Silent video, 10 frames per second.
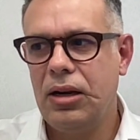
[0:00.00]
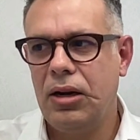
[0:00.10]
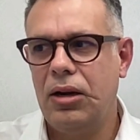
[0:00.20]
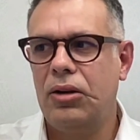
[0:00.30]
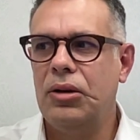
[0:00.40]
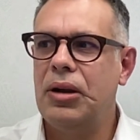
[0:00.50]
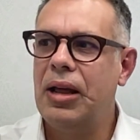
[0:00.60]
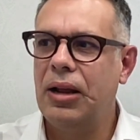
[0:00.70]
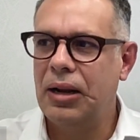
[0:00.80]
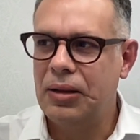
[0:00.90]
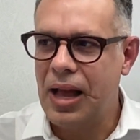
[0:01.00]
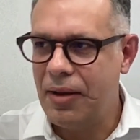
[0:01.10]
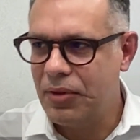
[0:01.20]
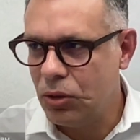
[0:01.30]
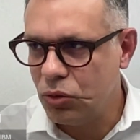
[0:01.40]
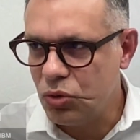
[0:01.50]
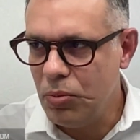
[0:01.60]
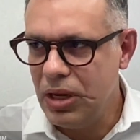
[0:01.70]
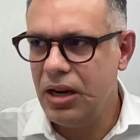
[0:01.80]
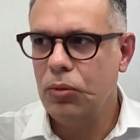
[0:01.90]
on having those
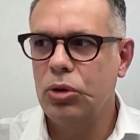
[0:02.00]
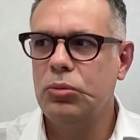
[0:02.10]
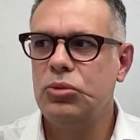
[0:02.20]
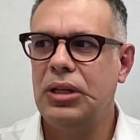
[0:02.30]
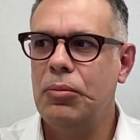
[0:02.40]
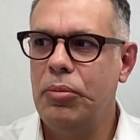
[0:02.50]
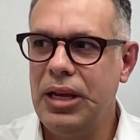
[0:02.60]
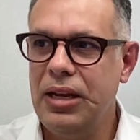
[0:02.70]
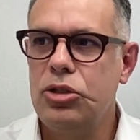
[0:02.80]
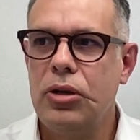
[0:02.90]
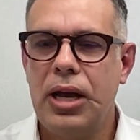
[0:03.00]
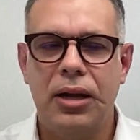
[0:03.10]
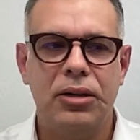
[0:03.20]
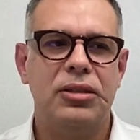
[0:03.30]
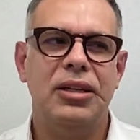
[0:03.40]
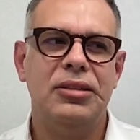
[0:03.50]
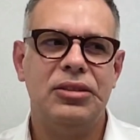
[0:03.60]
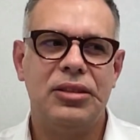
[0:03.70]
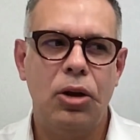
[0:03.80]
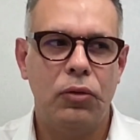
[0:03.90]
meeting rooms and being together than
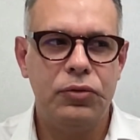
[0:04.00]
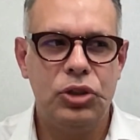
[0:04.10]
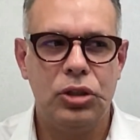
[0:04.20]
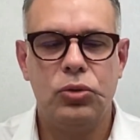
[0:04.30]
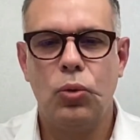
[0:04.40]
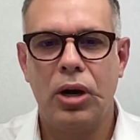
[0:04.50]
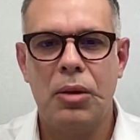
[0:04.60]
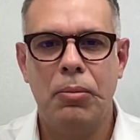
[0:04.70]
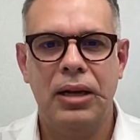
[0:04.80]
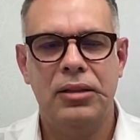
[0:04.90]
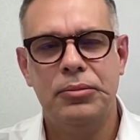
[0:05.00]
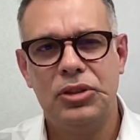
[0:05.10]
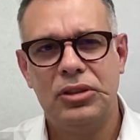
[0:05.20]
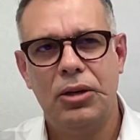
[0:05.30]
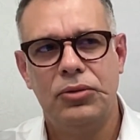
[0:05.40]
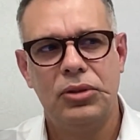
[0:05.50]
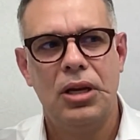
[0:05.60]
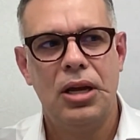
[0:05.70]
instead of just working by themselves.